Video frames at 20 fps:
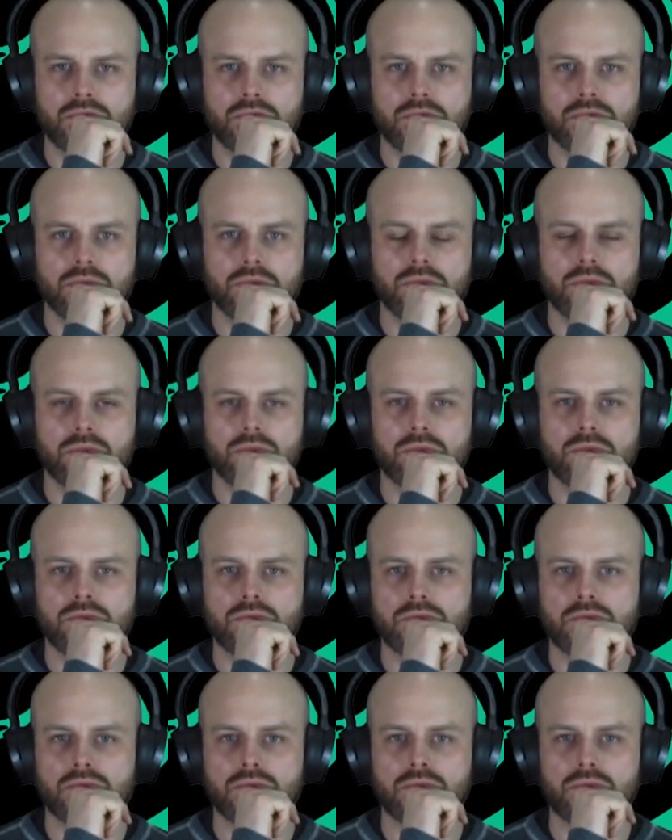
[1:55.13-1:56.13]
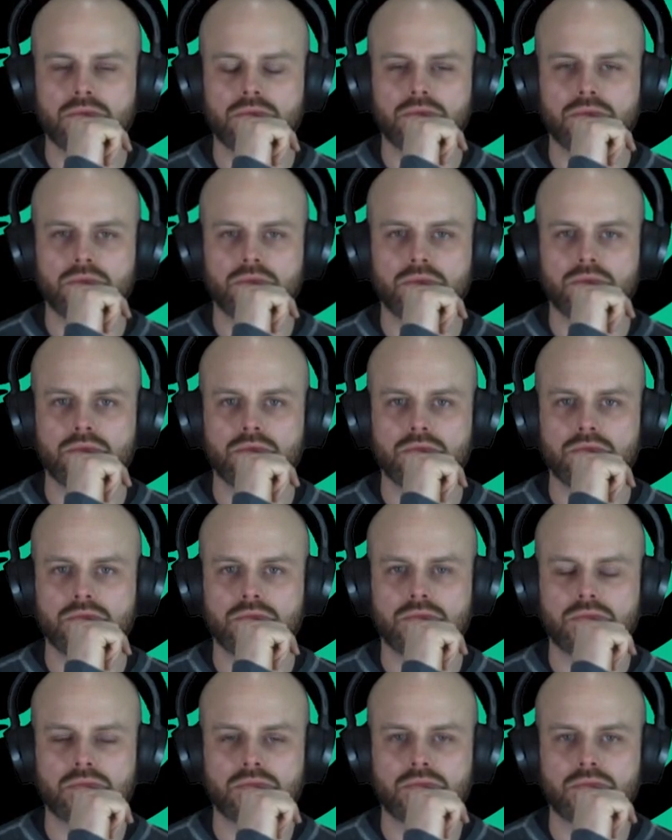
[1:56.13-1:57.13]

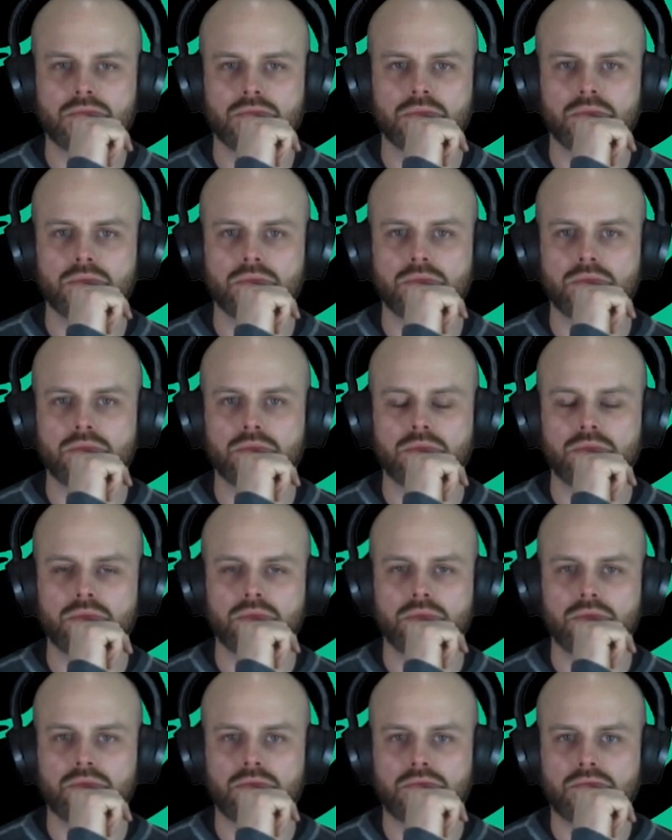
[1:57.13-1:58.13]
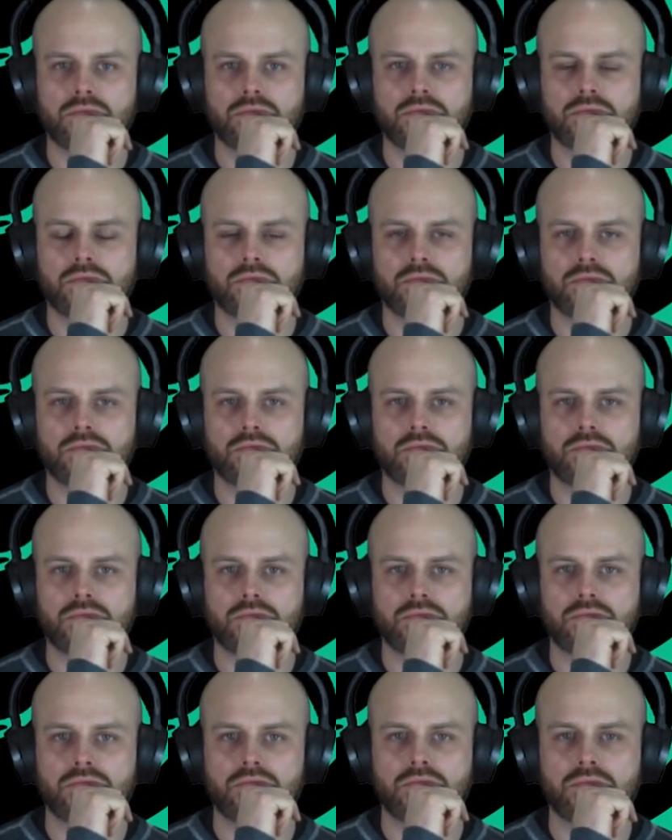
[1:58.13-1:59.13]

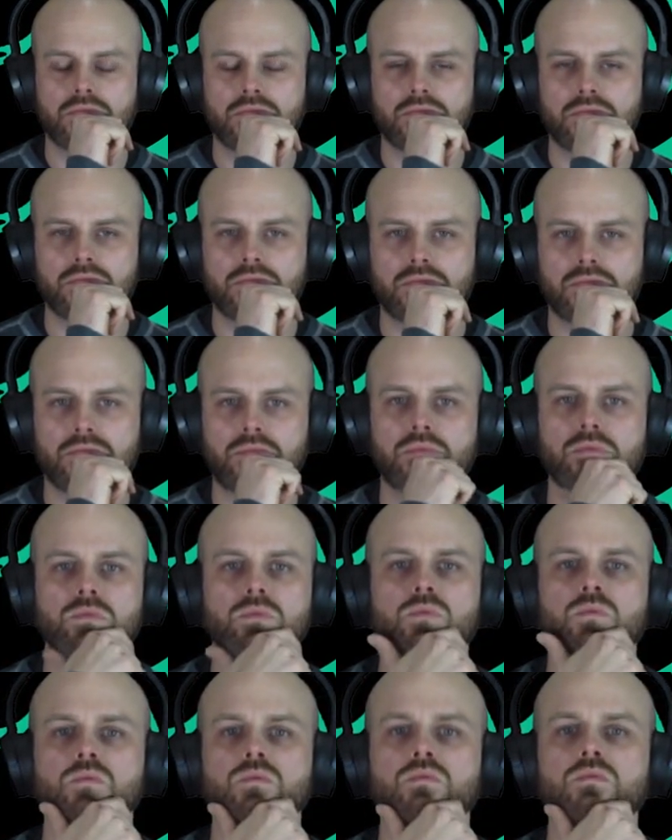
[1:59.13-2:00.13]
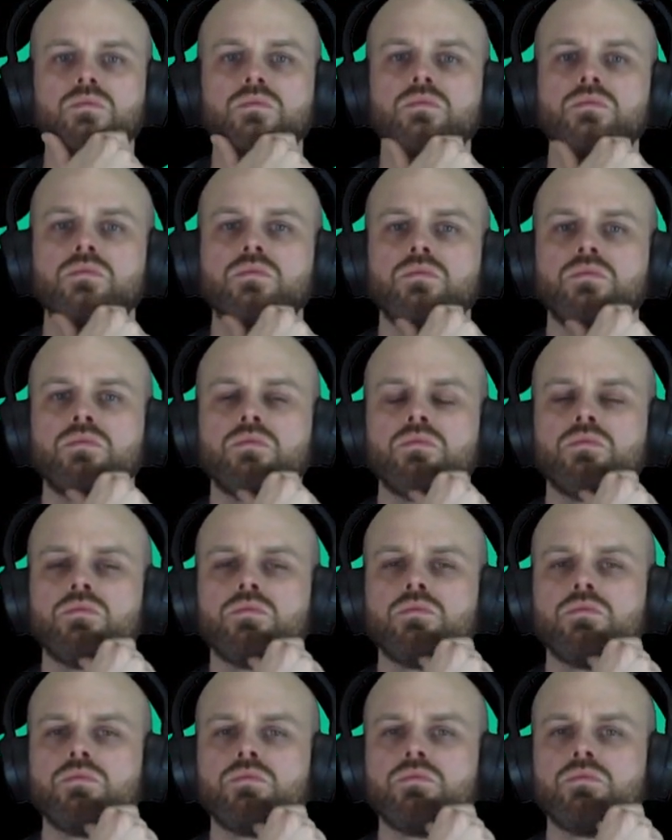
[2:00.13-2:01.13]

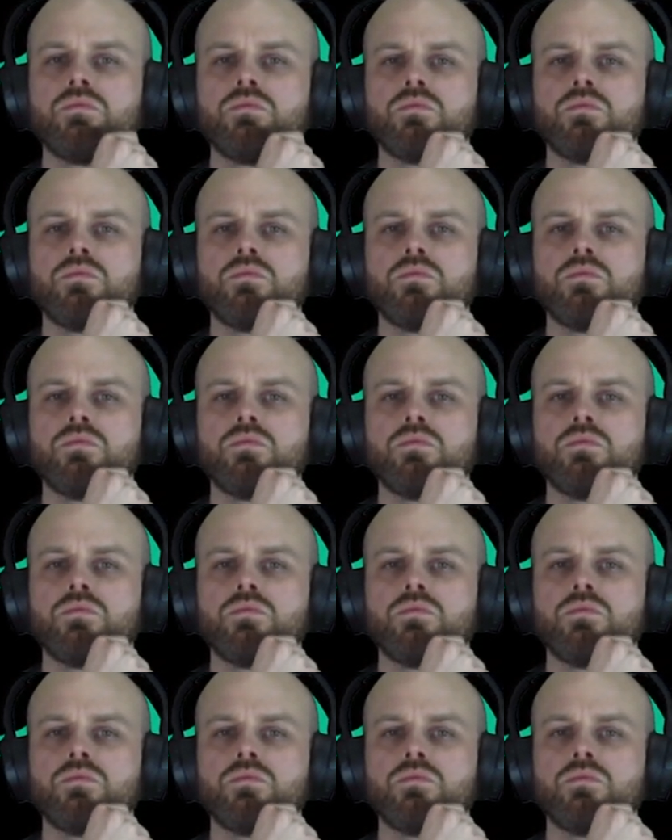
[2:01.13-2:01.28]
The person shown says nothing.